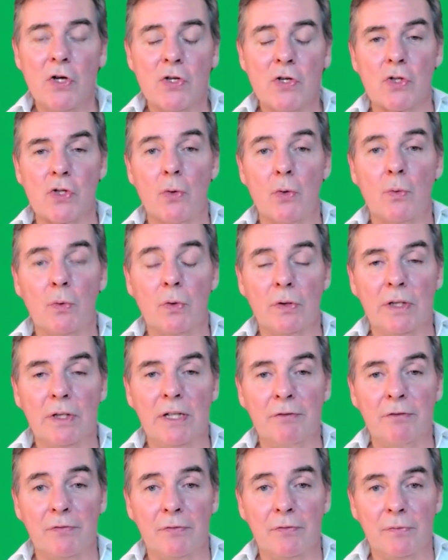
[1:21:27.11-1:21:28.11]
So
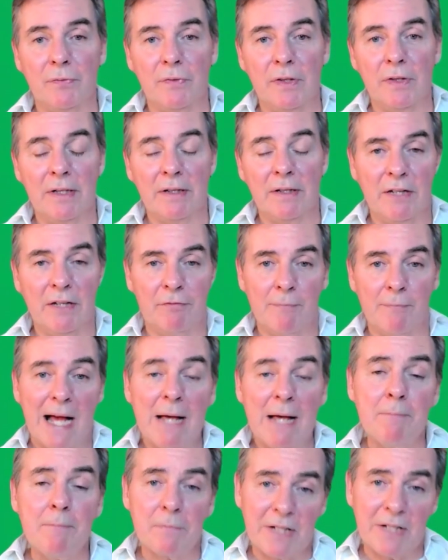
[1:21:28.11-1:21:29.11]
if
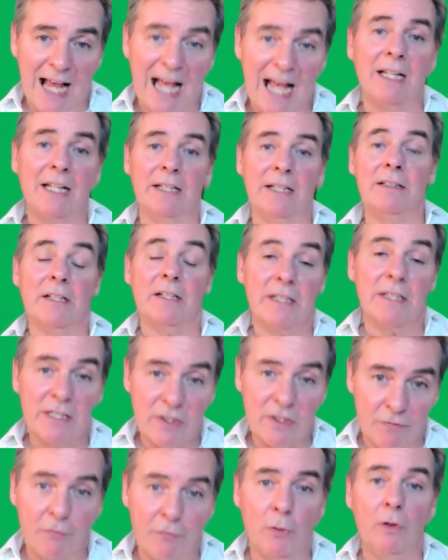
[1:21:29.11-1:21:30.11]
my calendar
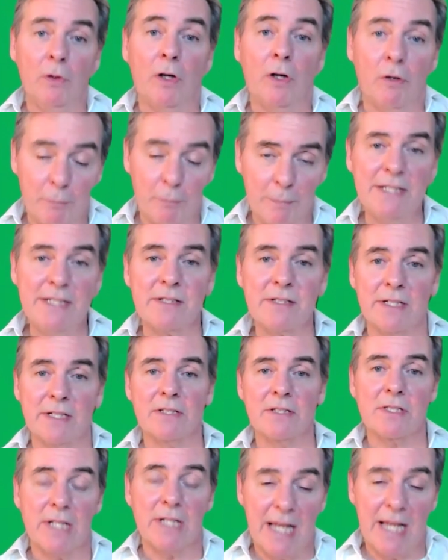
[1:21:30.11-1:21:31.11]
is full of
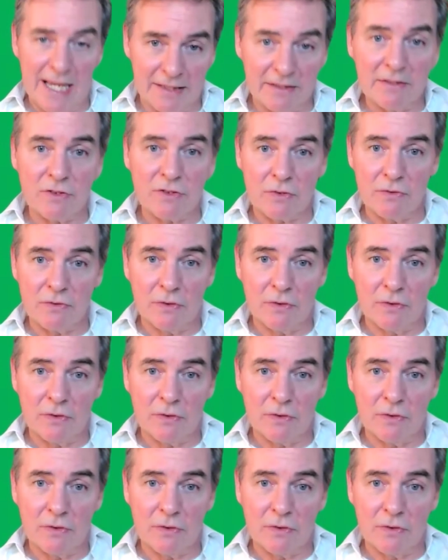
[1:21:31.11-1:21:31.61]
meetings and